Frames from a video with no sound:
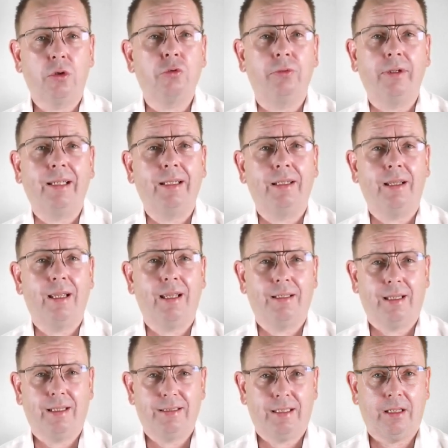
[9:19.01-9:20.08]
create
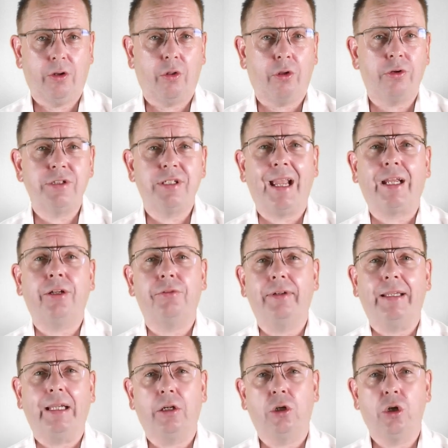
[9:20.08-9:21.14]
another
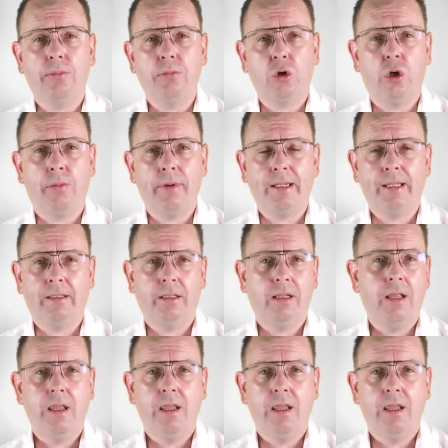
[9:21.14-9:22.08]
secondary income coming in?